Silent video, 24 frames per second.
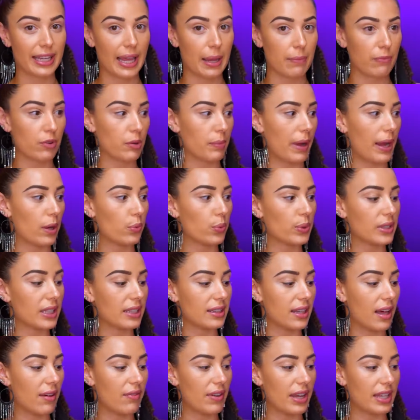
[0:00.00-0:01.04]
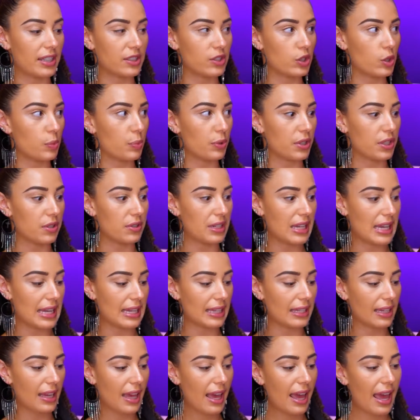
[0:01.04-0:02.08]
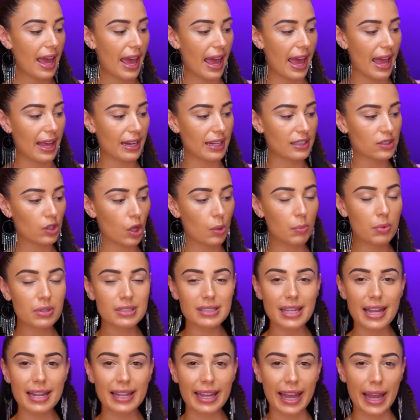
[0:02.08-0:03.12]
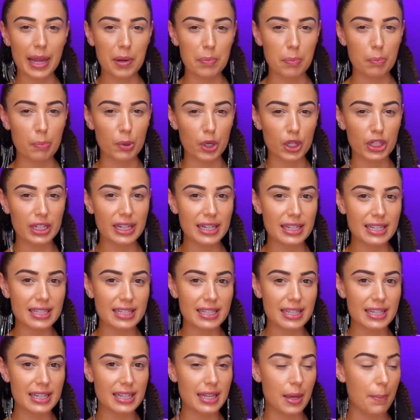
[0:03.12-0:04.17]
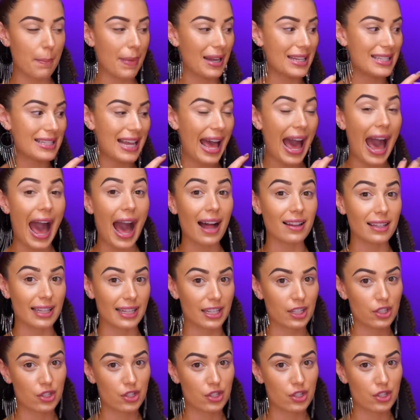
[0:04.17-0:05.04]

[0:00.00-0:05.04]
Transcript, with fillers: came from. I really love it, it's super unique, and it's almost like a burgundy metallic